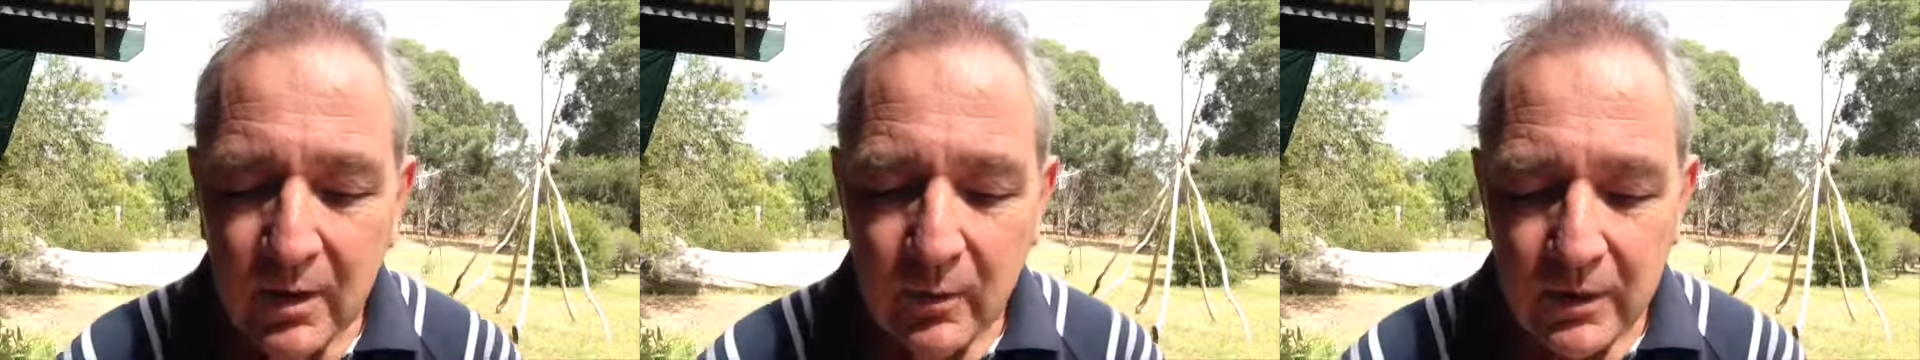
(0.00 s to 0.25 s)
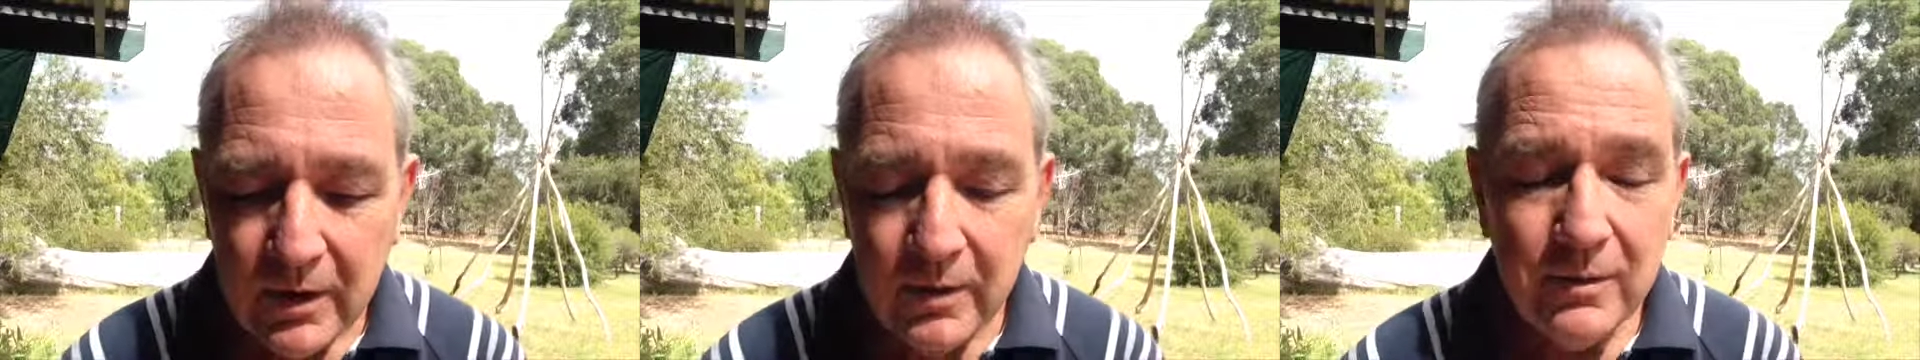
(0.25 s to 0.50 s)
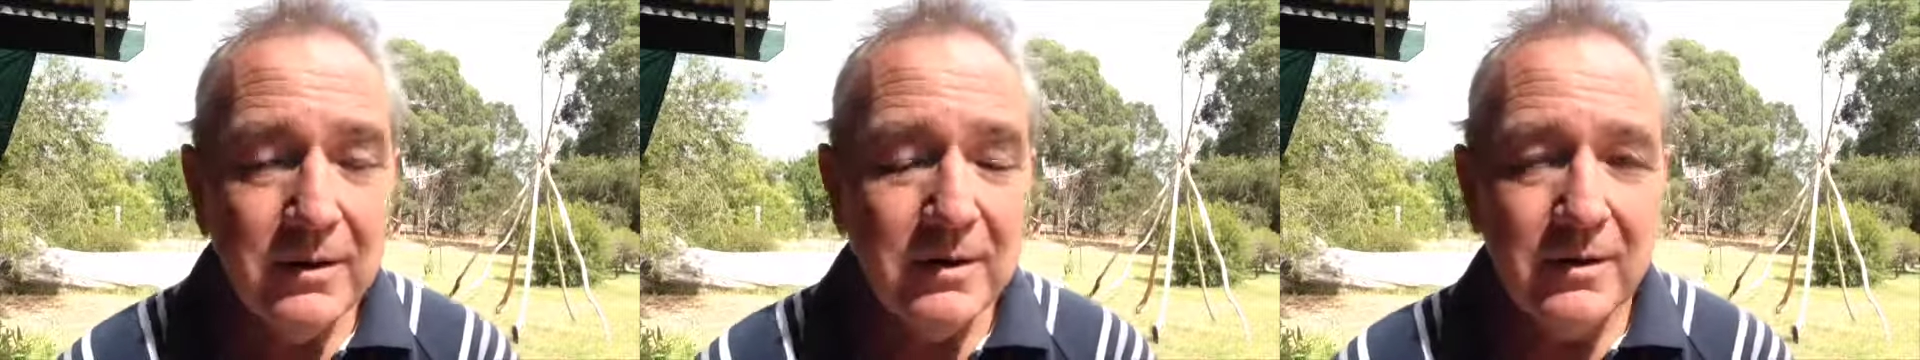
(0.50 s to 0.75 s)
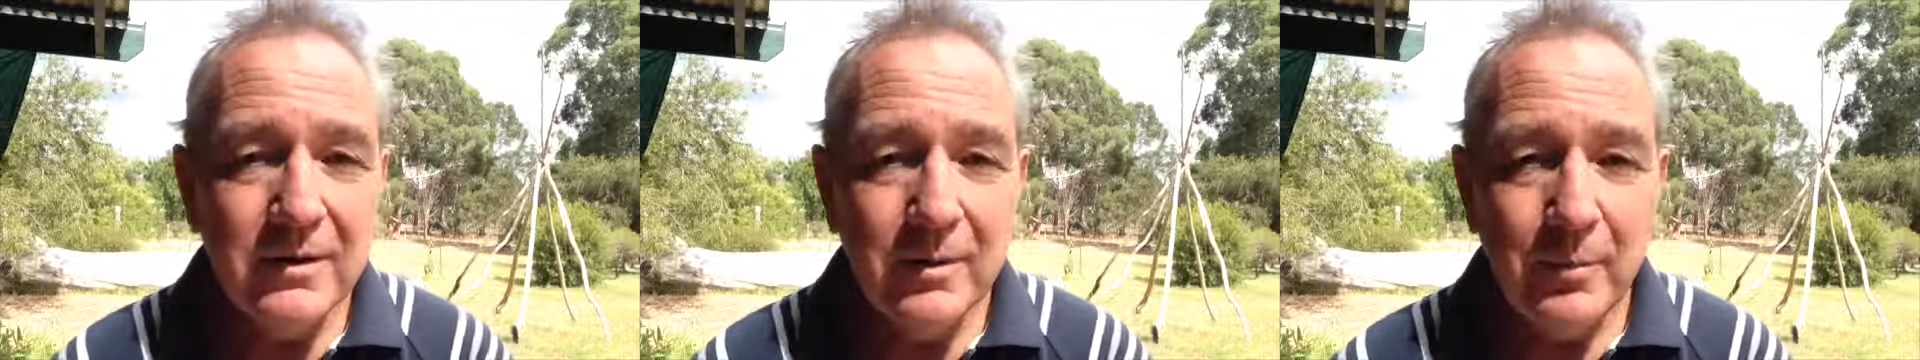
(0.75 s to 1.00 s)
we know
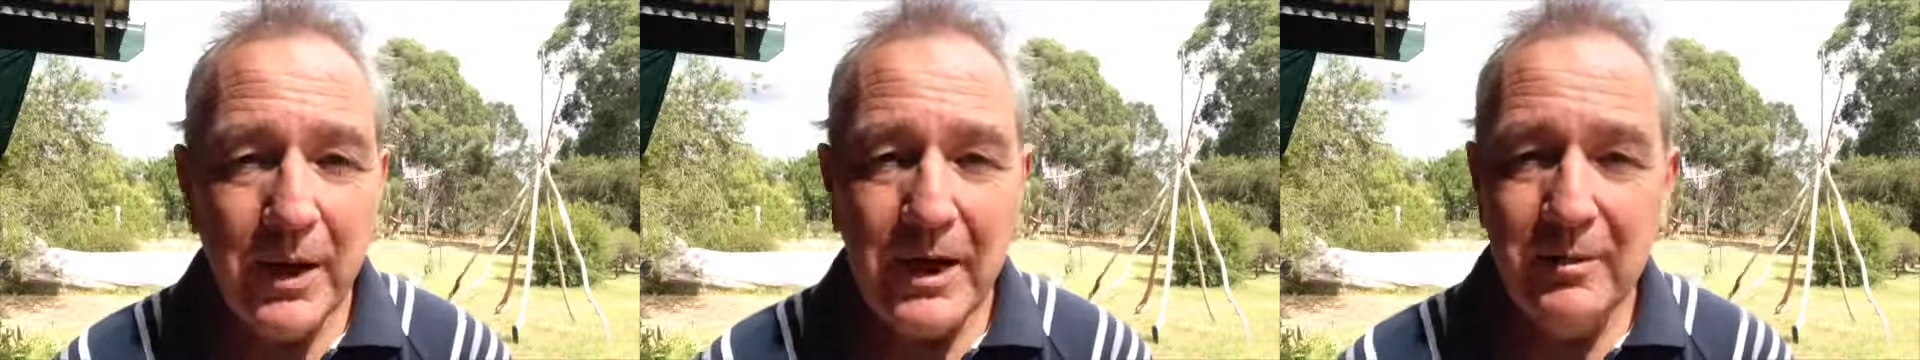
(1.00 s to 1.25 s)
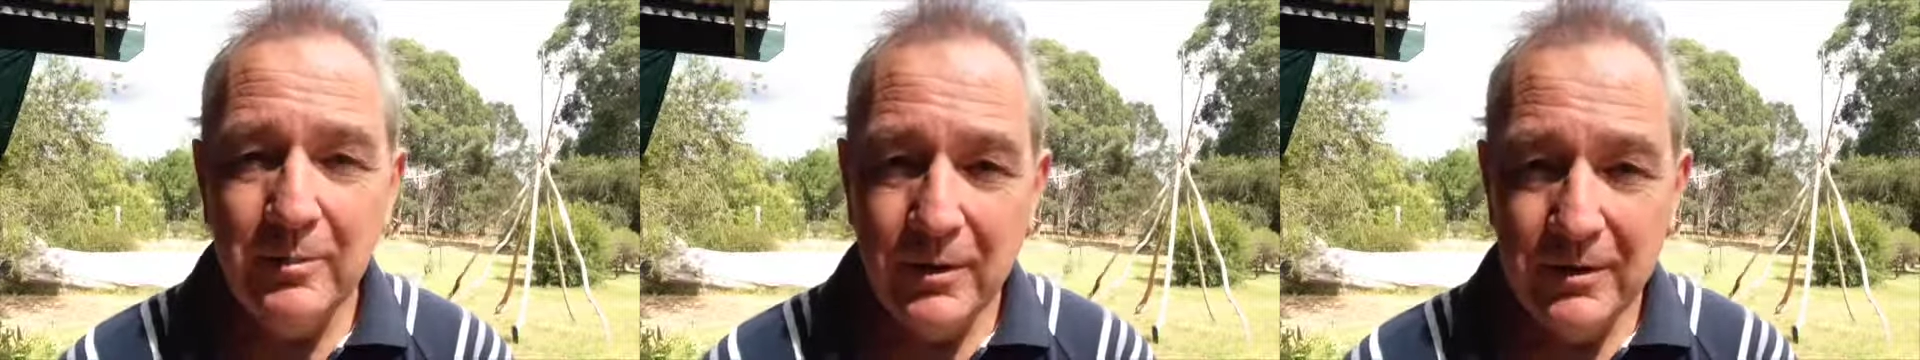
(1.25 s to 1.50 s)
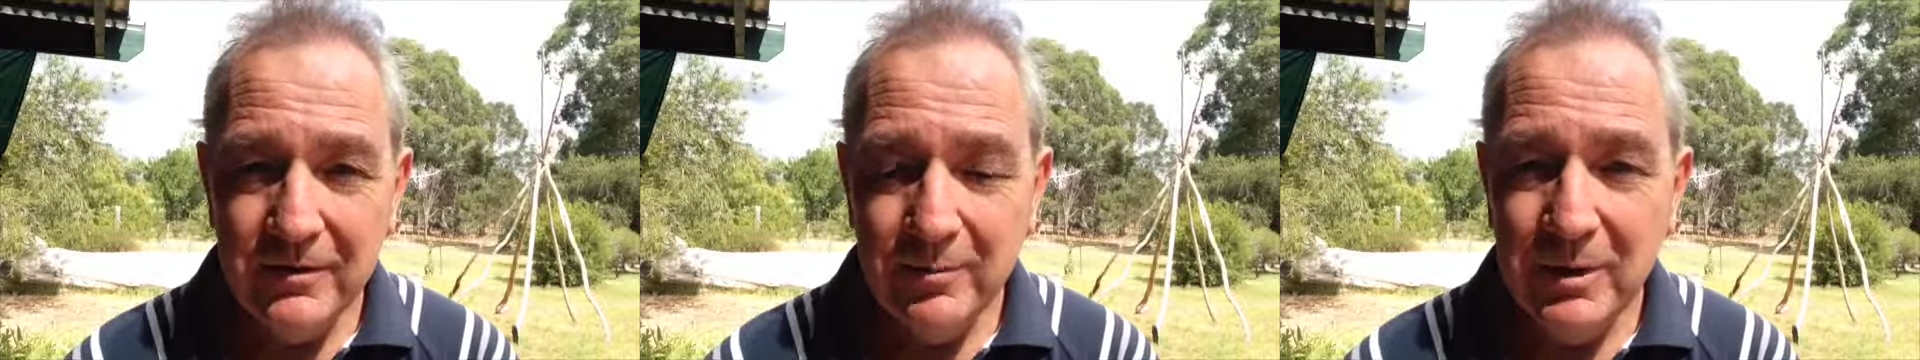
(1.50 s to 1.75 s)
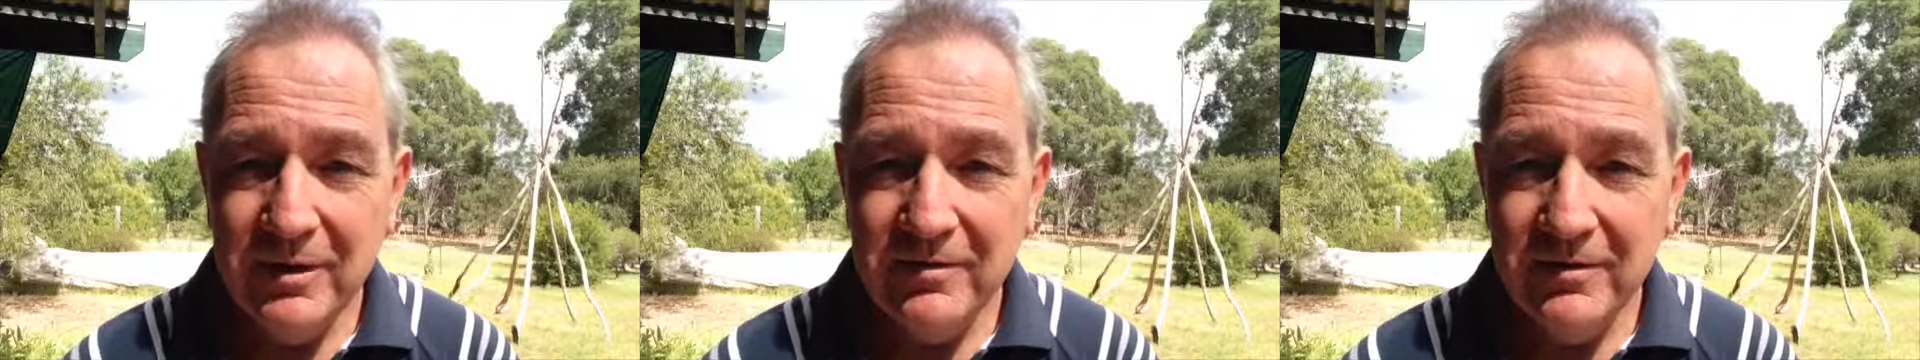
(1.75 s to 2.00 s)
that the pain body is
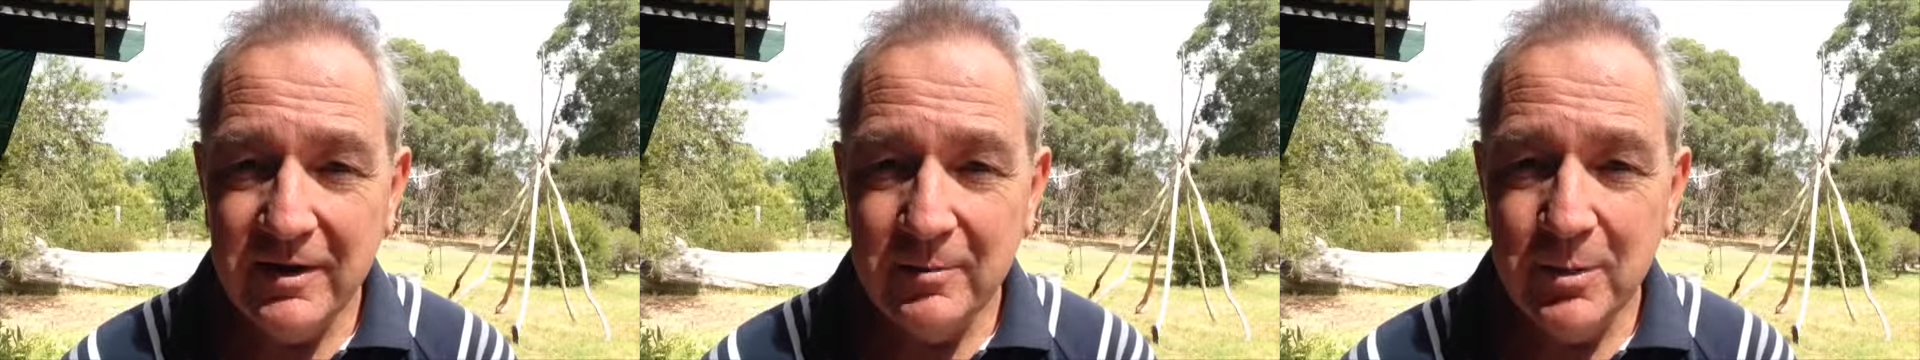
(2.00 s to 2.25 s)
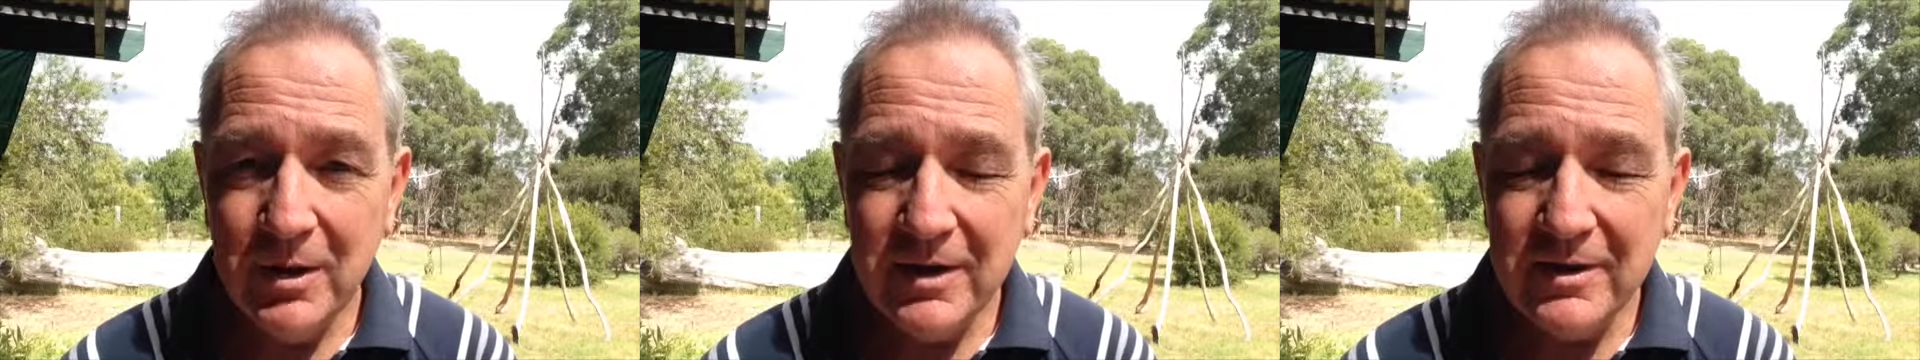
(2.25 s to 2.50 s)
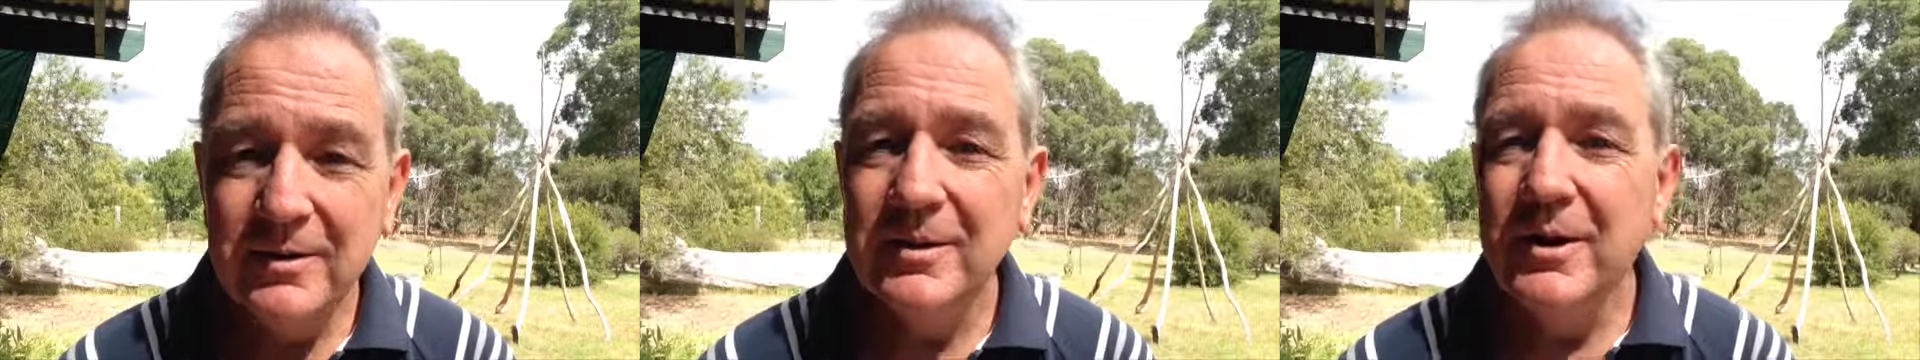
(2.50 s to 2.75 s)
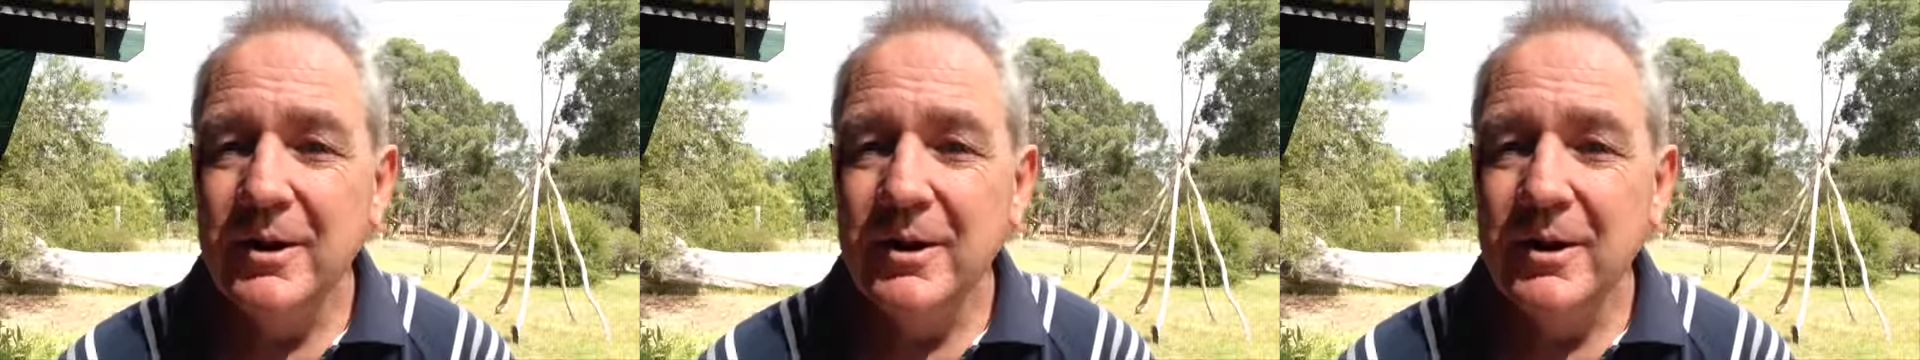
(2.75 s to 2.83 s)
being fed by it.